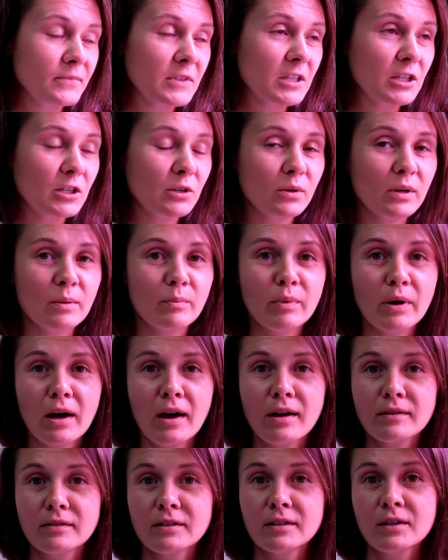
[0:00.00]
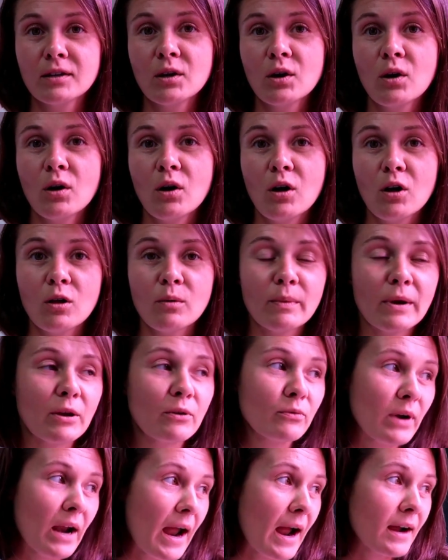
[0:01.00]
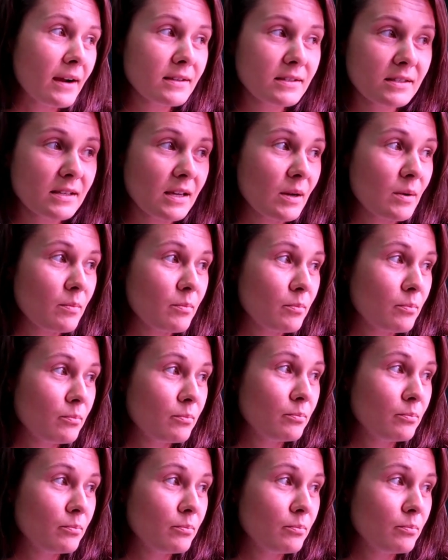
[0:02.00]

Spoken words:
You know, I bought all my racks, I